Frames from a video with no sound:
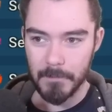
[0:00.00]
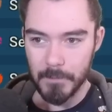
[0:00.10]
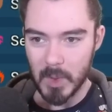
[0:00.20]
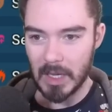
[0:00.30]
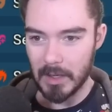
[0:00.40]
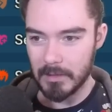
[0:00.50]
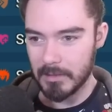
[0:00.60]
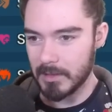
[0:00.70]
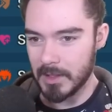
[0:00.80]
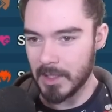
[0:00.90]
Okay,
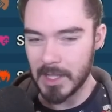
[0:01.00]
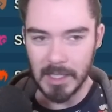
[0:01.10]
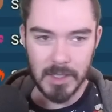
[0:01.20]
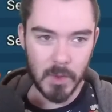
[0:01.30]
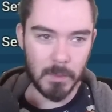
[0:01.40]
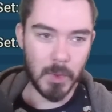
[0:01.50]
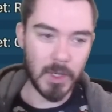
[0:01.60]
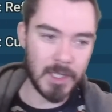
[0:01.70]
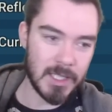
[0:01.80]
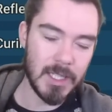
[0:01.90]
nothing too
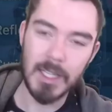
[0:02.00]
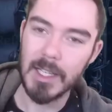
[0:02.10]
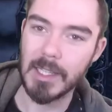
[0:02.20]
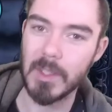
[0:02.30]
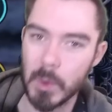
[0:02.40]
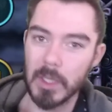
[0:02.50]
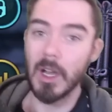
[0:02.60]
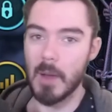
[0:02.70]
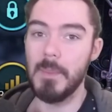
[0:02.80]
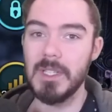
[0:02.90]
important. That sort of
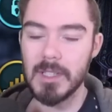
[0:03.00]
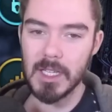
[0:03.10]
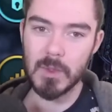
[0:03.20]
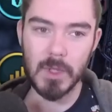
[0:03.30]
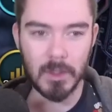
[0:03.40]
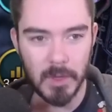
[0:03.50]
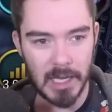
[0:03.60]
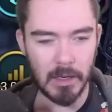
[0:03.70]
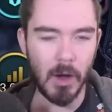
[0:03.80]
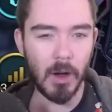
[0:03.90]
compensates for the
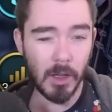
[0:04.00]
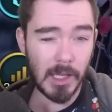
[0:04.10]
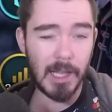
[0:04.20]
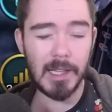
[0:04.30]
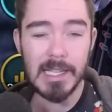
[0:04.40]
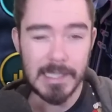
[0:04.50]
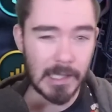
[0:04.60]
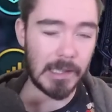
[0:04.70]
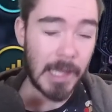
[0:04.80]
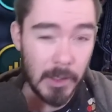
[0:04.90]
Great Hall, at least
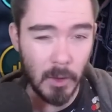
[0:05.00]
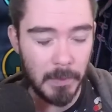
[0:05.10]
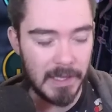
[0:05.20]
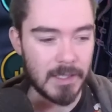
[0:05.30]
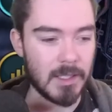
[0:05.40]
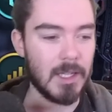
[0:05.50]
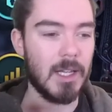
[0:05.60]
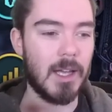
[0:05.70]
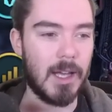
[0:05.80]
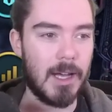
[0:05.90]
a little bit.
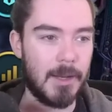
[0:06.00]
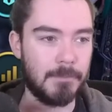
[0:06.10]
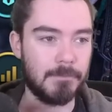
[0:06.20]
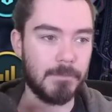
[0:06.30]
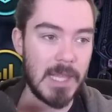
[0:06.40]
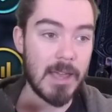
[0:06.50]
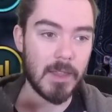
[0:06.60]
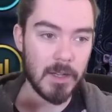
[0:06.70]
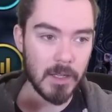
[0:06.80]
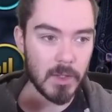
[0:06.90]
Um, but yeah,
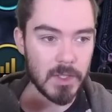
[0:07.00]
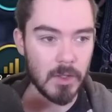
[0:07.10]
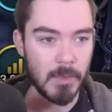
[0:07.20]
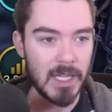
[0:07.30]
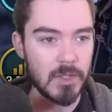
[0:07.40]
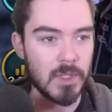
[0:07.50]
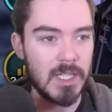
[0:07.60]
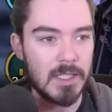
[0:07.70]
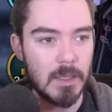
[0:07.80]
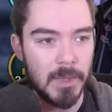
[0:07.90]
there you go. So the
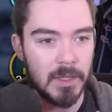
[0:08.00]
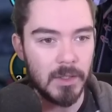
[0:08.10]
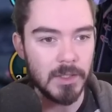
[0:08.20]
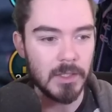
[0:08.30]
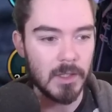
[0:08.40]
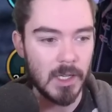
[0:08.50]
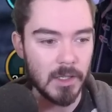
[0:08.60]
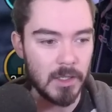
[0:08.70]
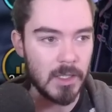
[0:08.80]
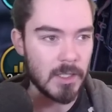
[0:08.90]
masteries, the build, they're
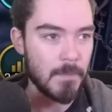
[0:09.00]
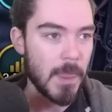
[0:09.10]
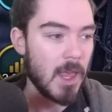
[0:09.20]
good.